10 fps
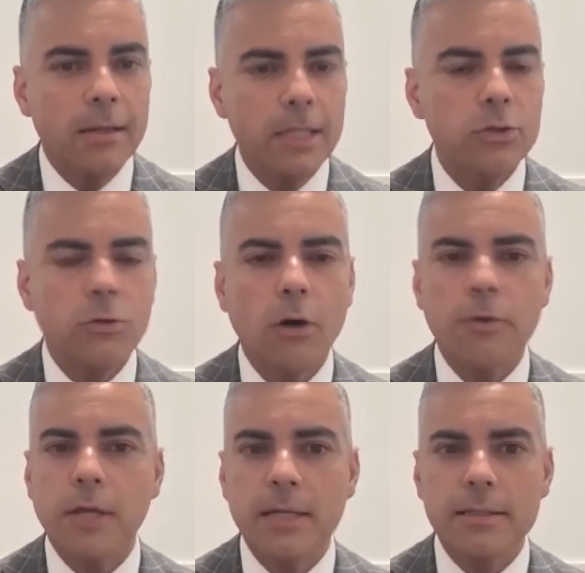These are all
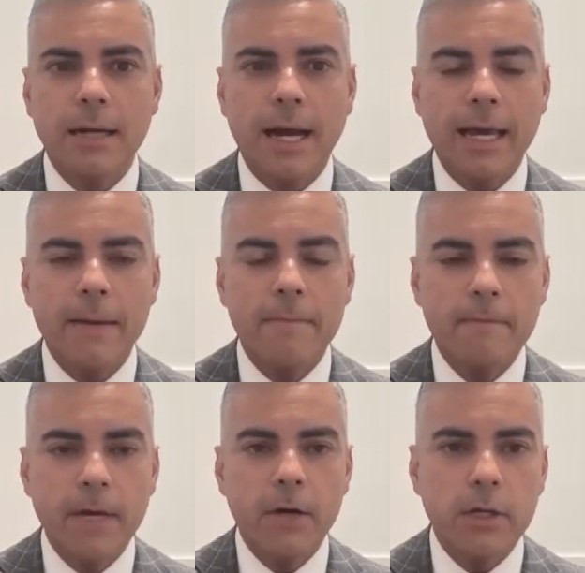things that I am
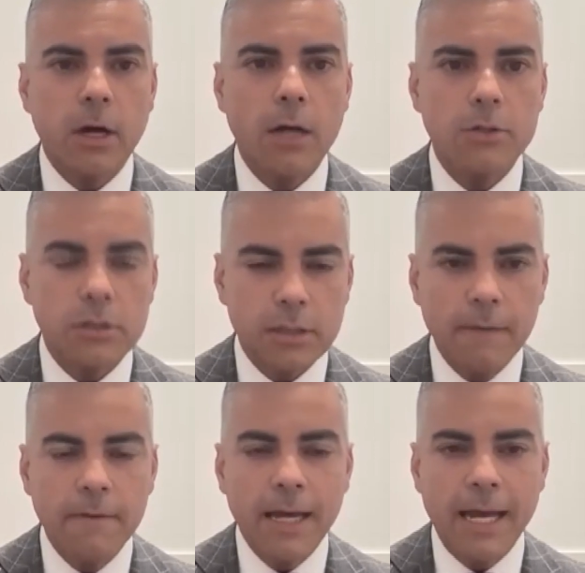very conscious
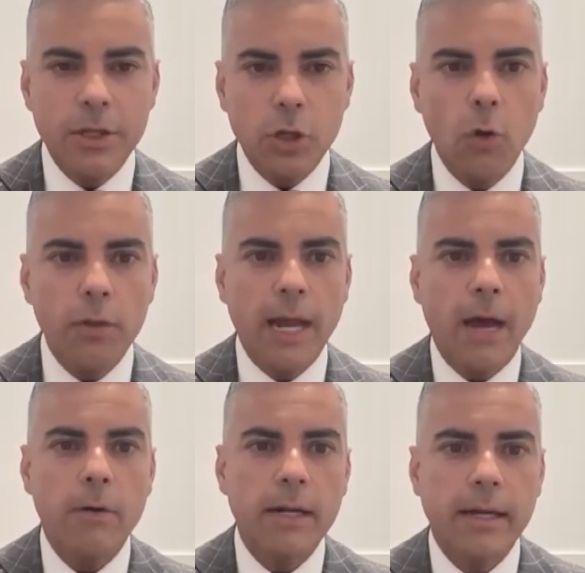of and know that
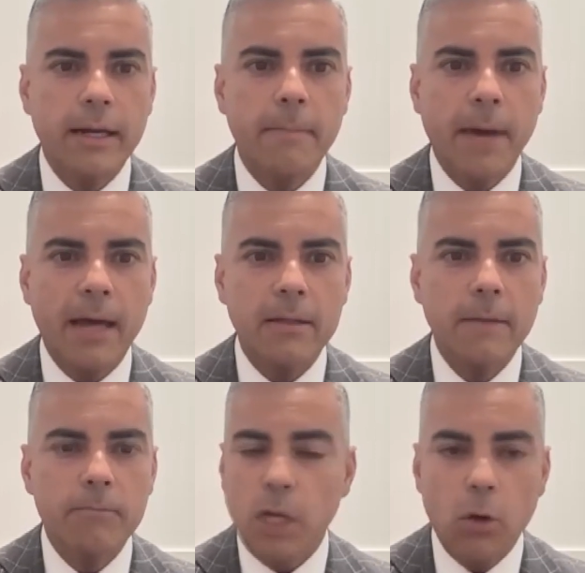how it can impact
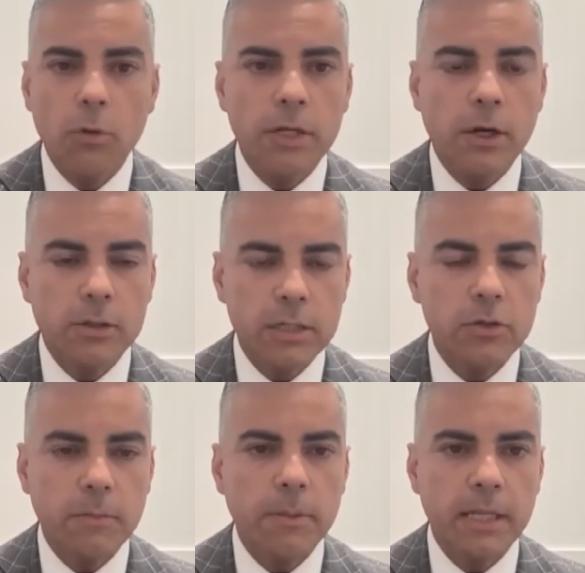not only our
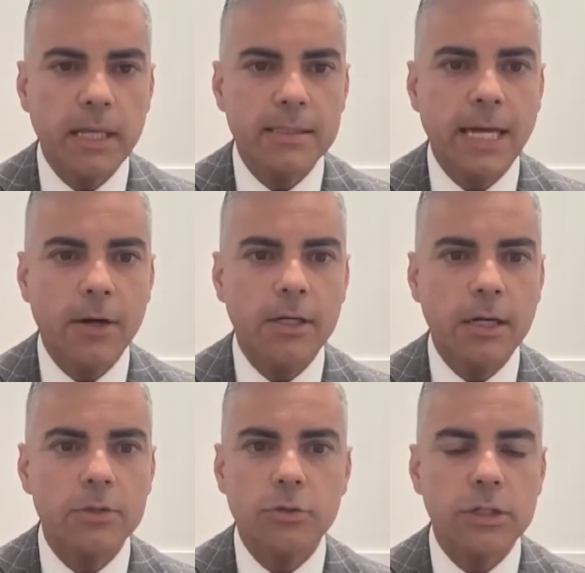district but the entire
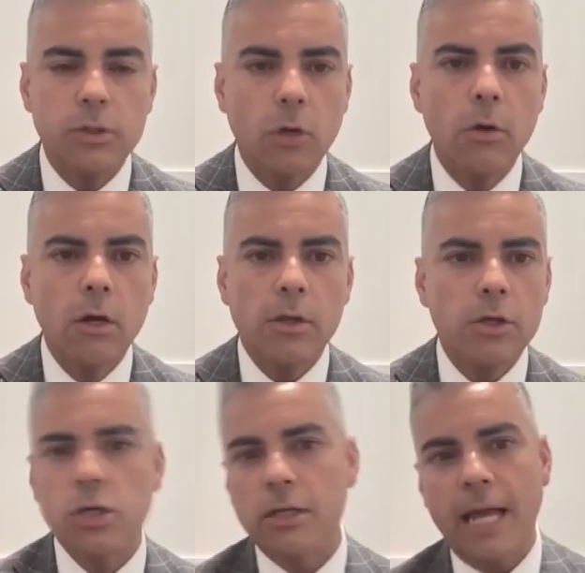country. So
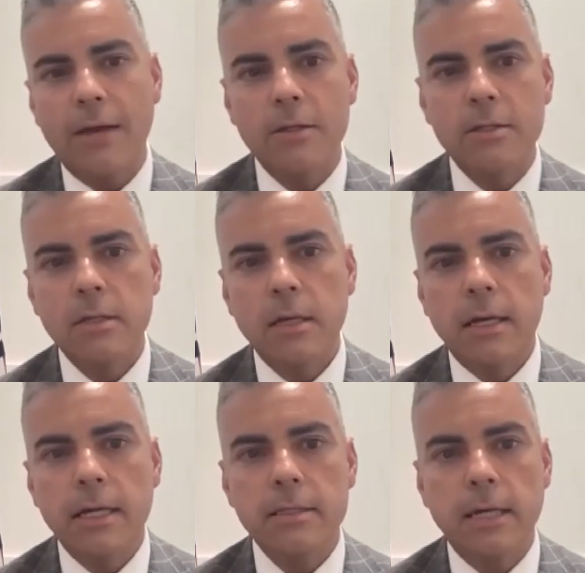the shutdown is
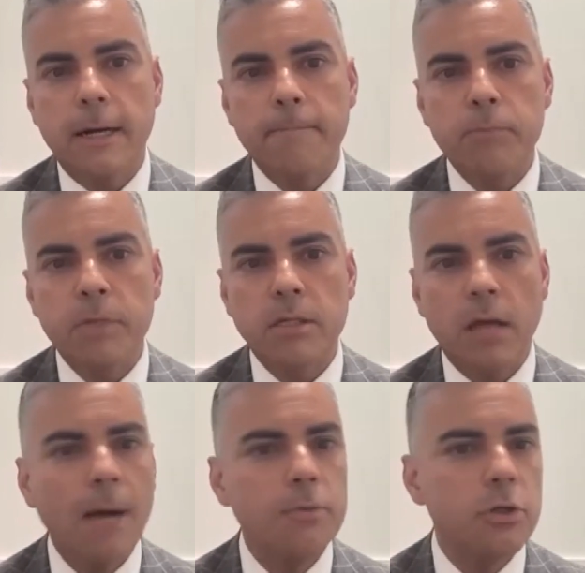an
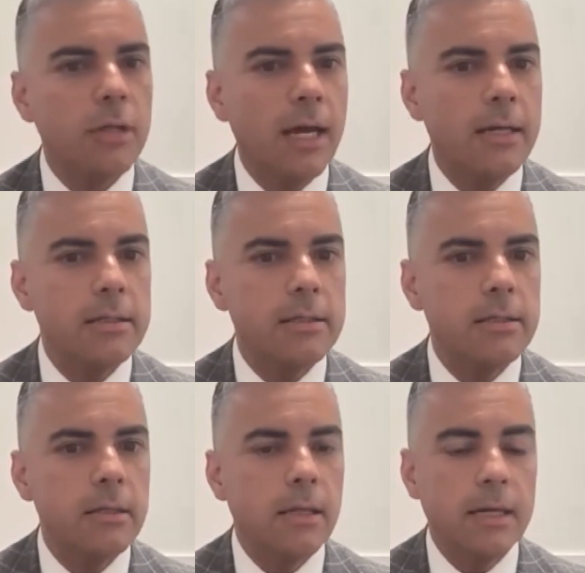option that
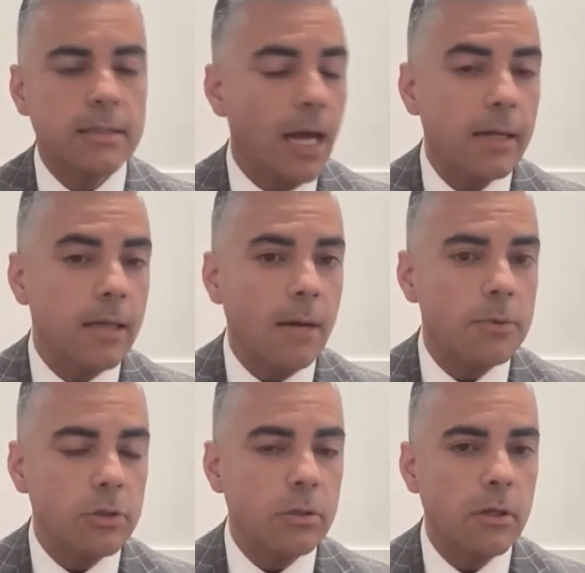is not an
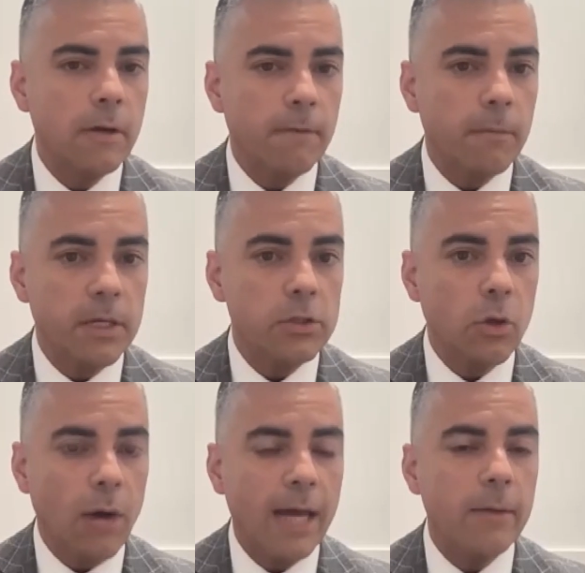option for me.
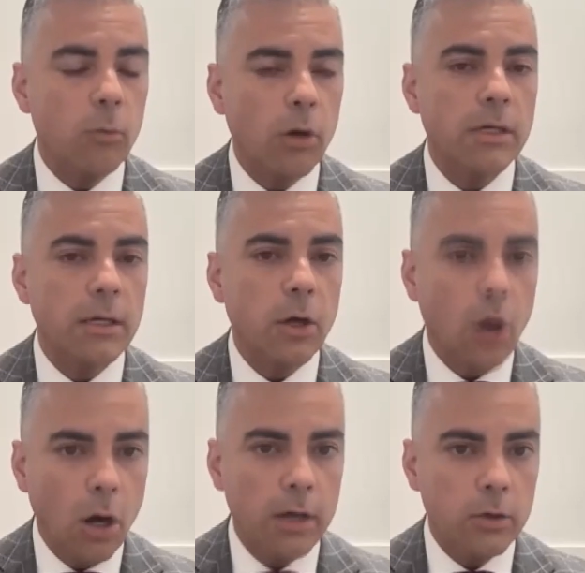So I am working
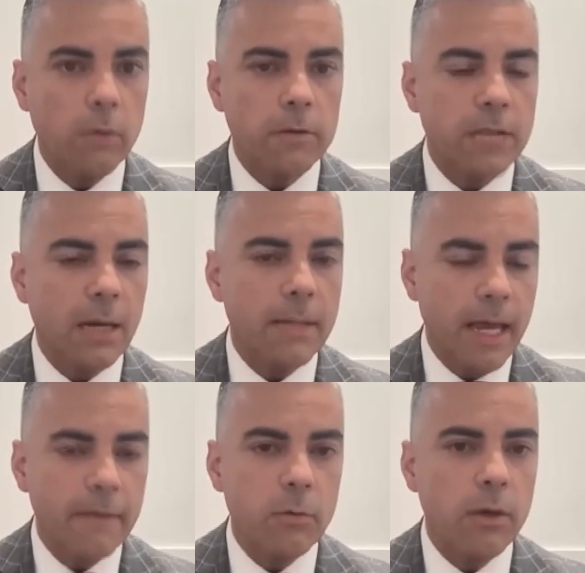hard and overtime
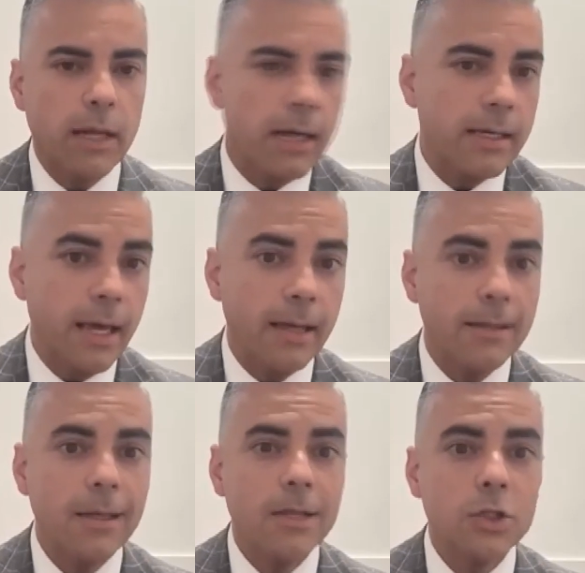in every way that I
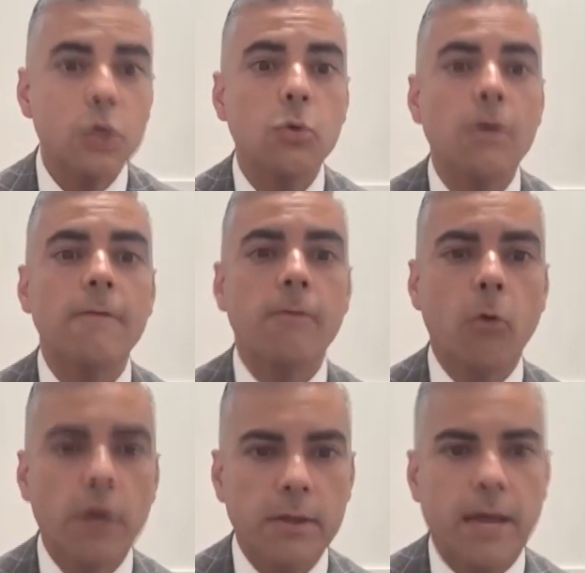can to
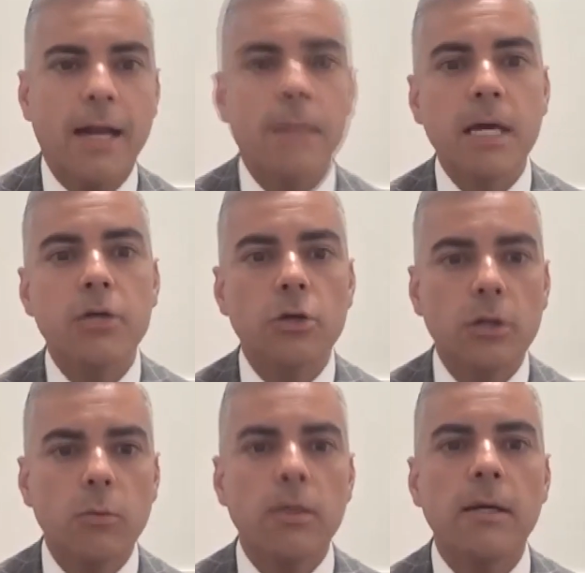avoid that and make sure
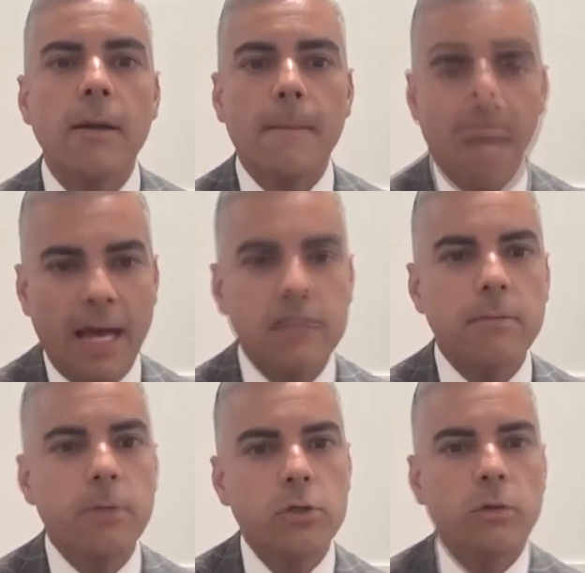that we pass
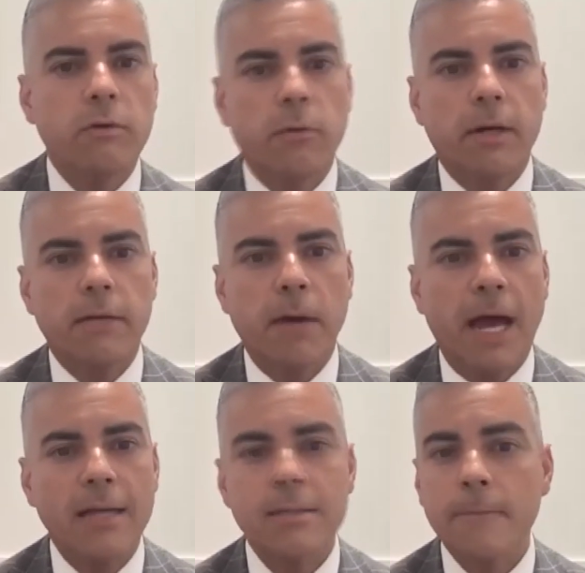the bills that we've already
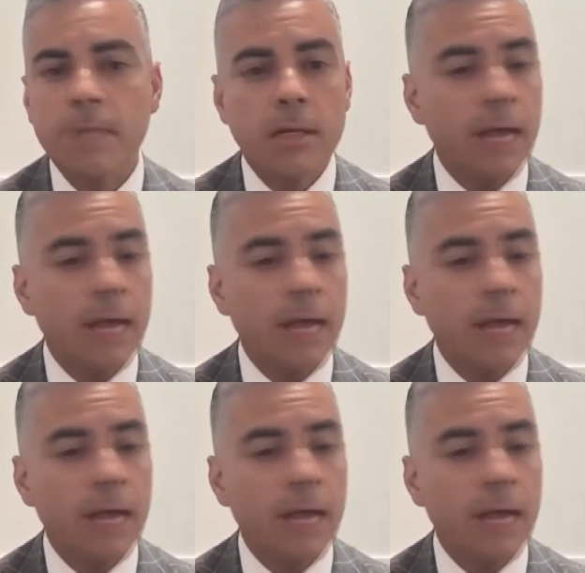passed.